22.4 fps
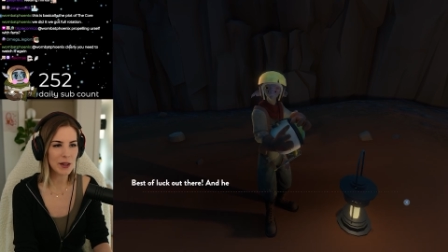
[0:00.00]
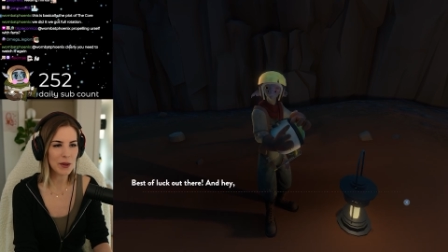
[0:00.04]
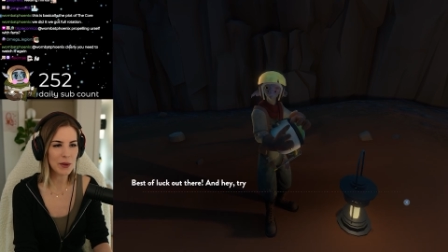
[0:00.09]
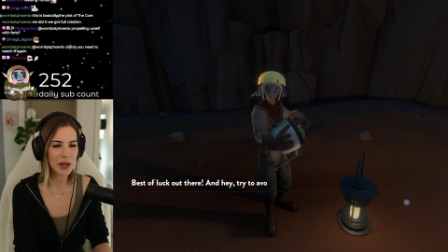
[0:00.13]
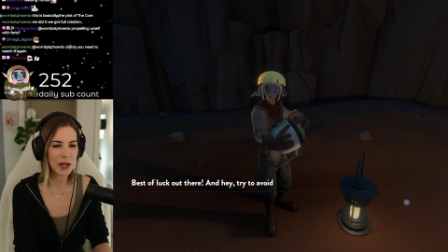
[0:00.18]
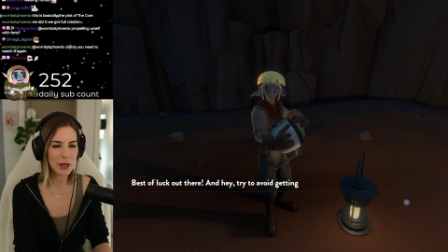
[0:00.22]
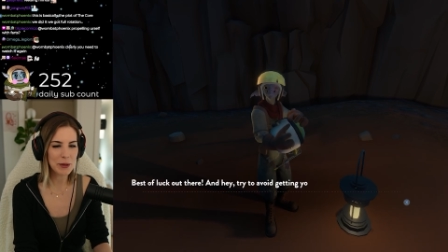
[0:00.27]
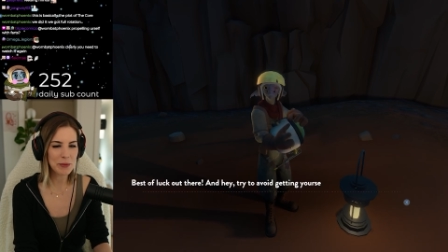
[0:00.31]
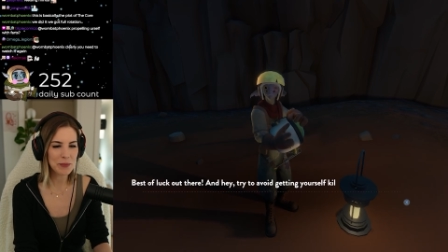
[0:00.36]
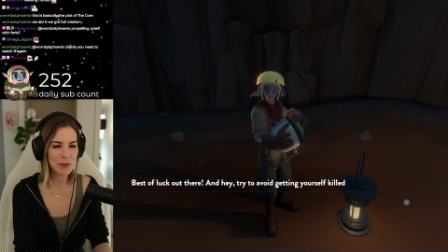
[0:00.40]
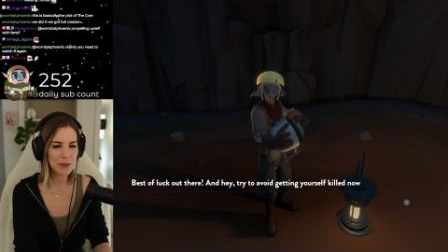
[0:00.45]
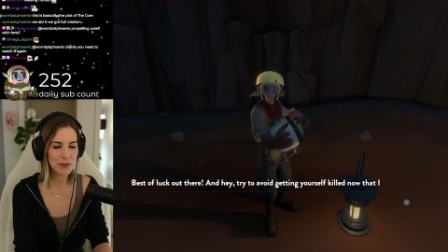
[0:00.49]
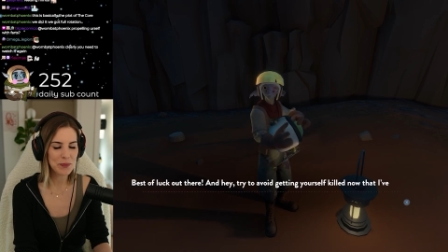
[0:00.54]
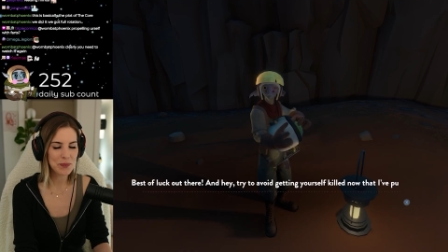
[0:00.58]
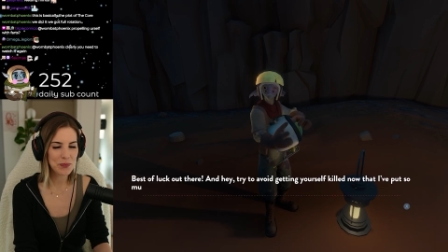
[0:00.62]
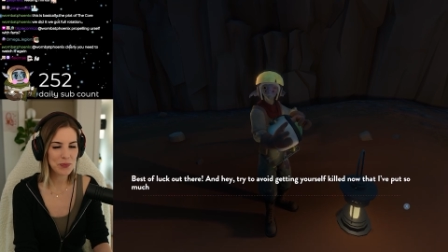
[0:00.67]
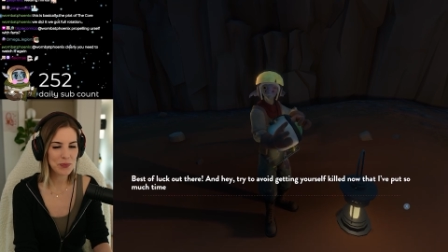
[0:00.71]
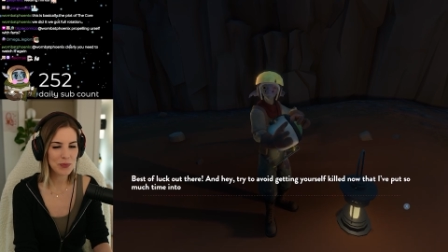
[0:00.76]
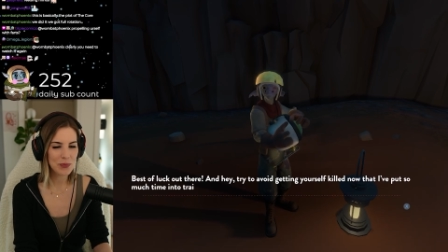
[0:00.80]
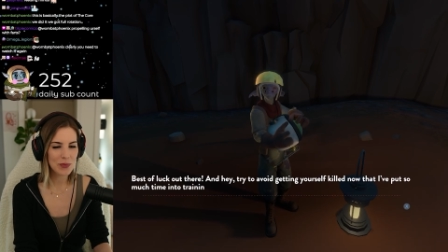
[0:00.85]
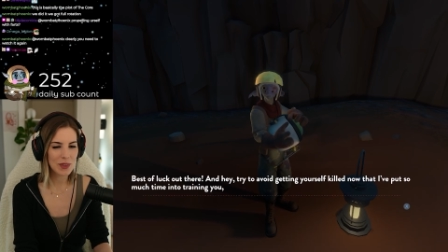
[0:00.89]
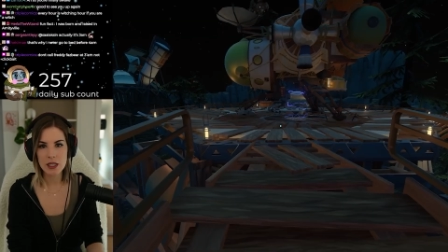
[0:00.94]
Okay.
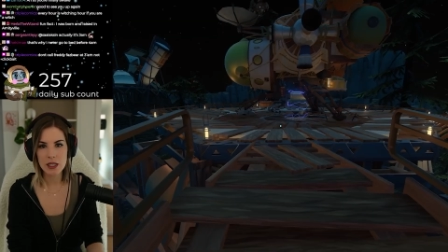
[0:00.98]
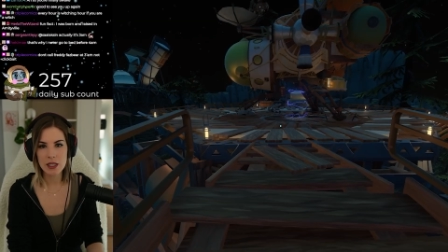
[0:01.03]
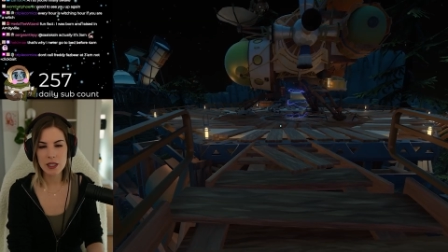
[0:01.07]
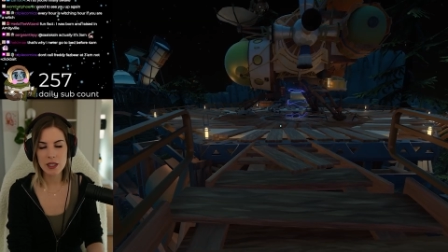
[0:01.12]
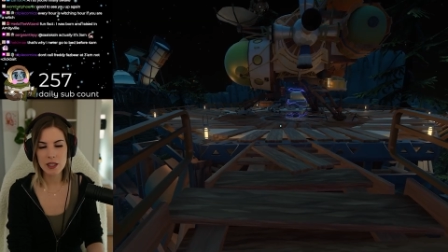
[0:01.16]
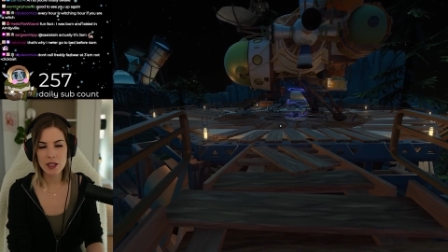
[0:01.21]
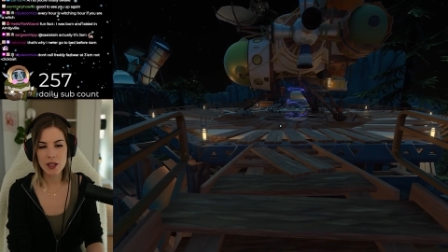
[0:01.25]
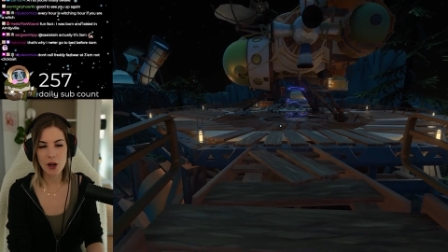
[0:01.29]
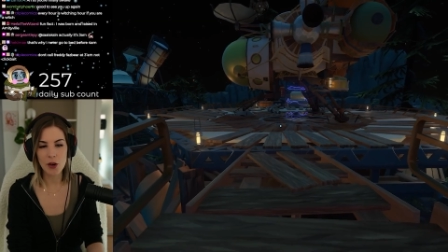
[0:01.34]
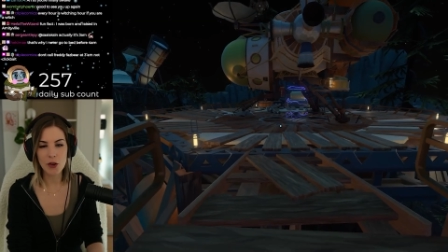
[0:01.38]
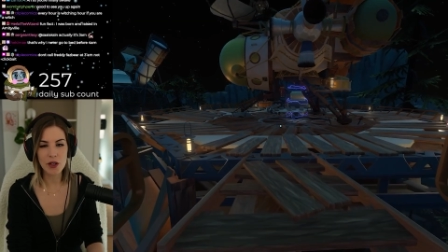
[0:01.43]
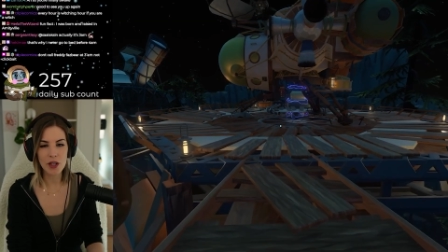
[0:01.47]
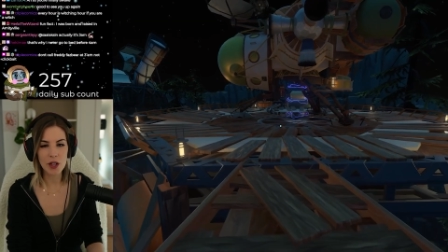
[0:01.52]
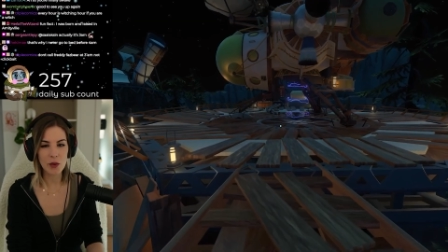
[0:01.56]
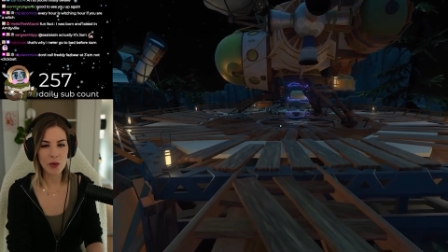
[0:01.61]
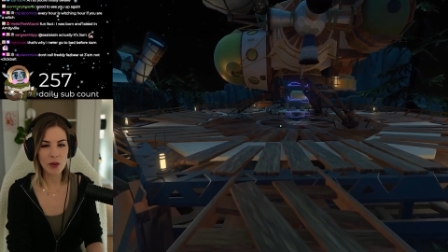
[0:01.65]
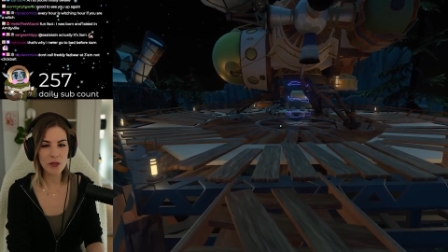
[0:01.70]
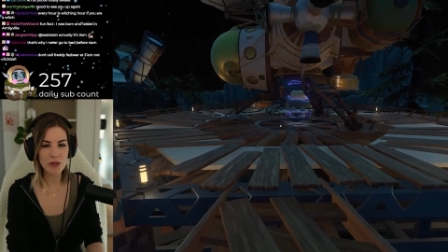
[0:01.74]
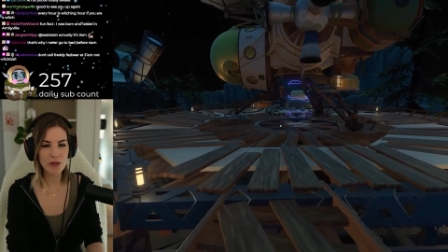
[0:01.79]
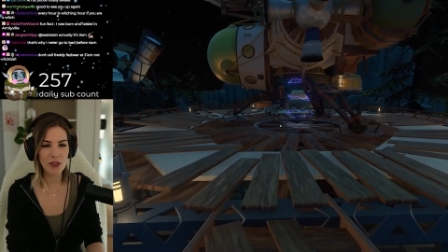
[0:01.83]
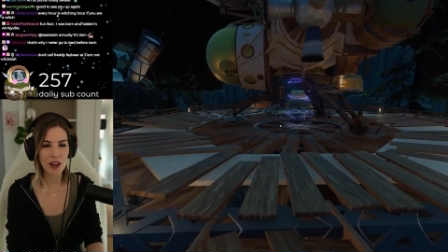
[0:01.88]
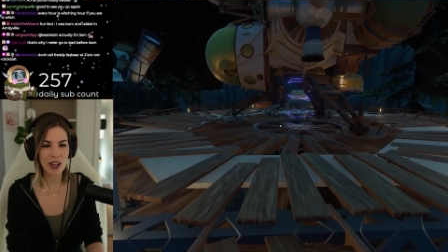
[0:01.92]
Okay, are
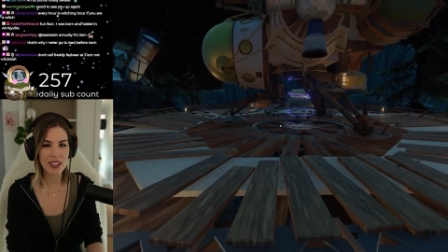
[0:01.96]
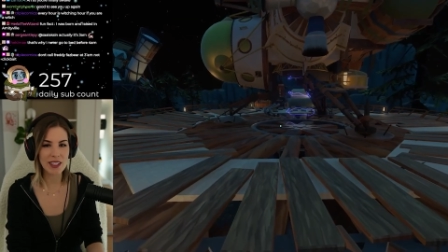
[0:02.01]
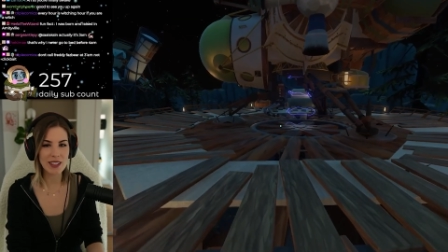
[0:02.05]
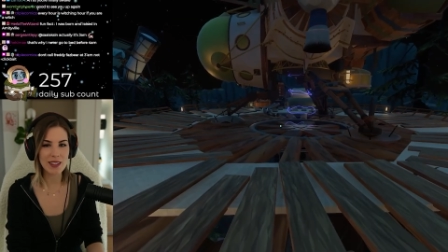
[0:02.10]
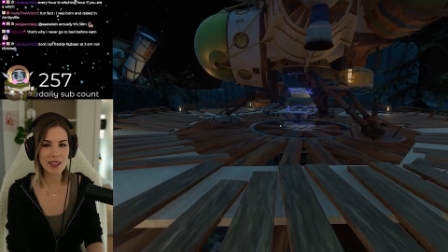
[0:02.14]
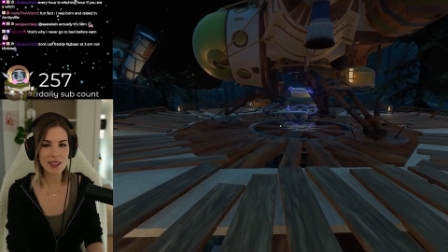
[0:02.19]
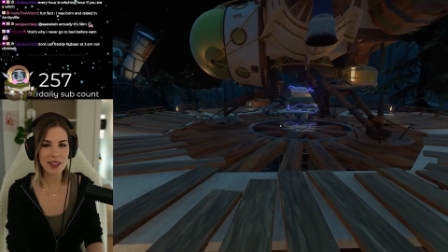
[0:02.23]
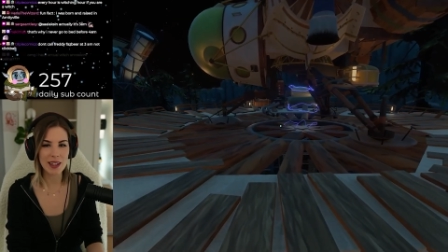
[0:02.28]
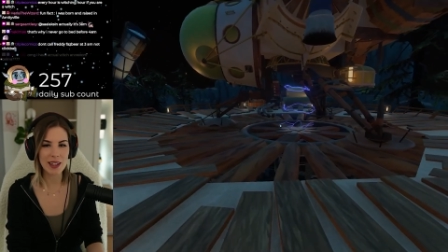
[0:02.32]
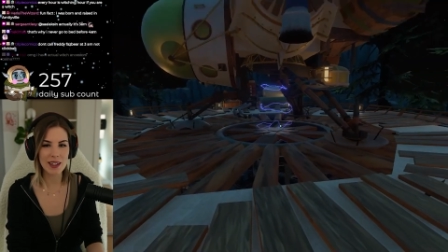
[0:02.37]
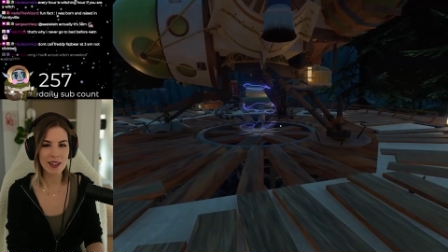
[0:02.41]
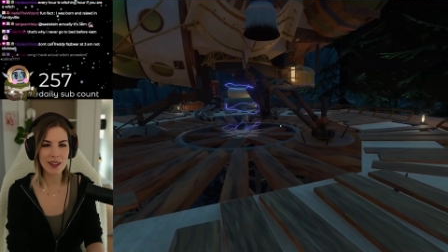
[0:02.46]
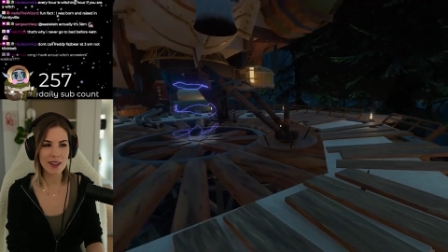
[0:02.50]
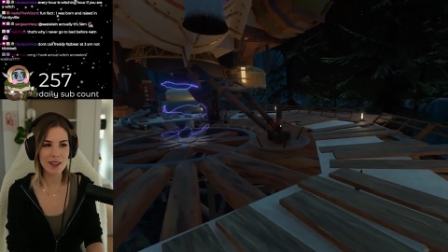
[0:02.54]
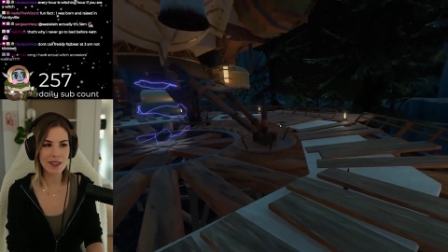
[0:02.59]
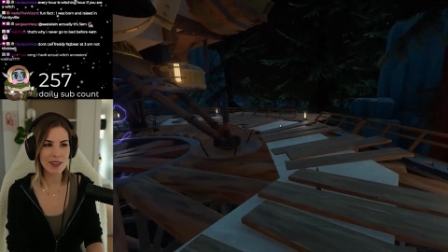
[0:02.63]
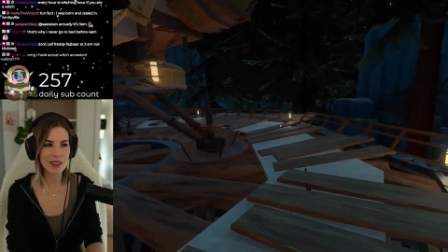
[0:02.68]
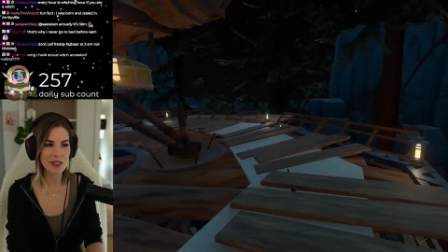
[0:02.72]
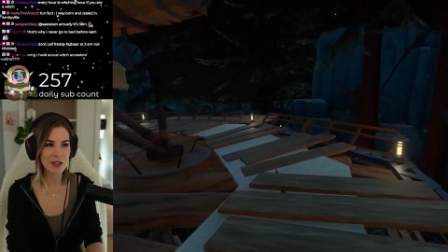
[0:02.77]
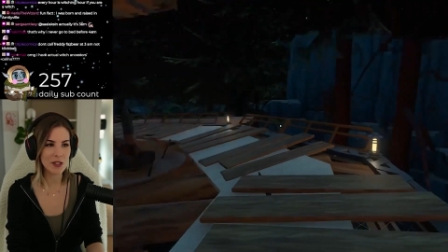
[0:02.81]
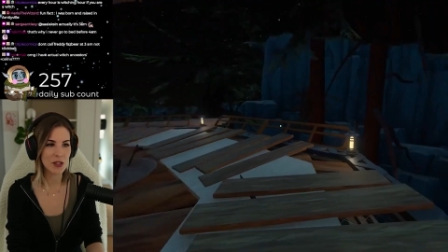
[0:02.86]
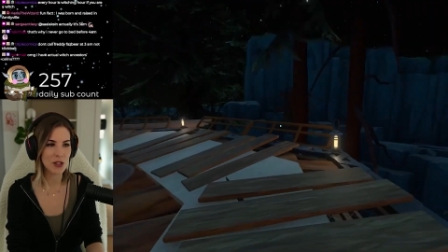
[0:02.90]
we finally getting on
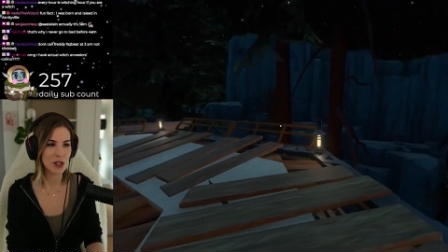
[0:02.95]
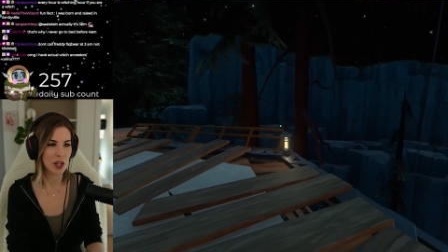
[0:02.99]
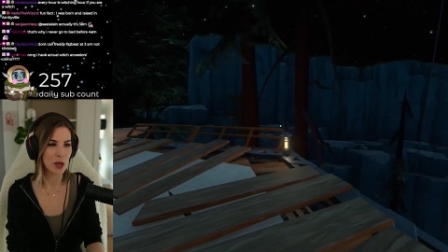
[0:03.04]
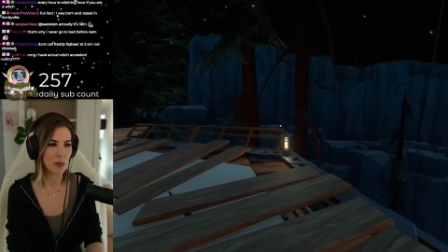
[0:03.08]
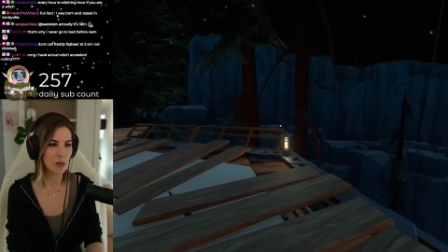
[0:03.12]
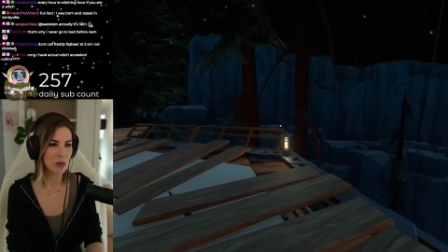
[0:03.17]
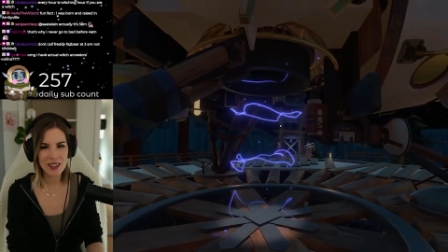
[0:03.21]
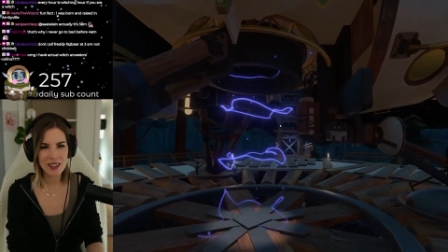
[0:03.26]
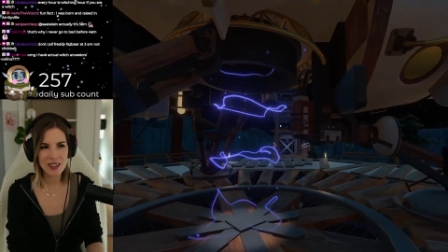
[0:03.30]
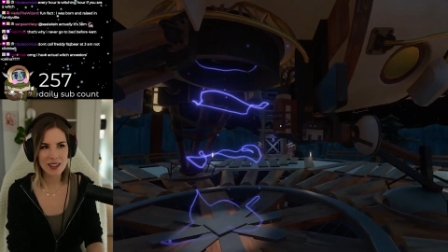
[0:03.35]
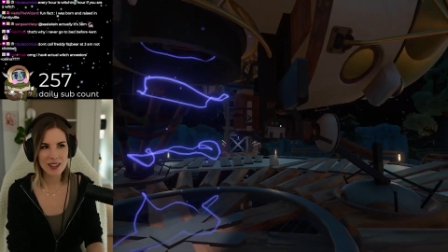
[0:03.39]
this ship?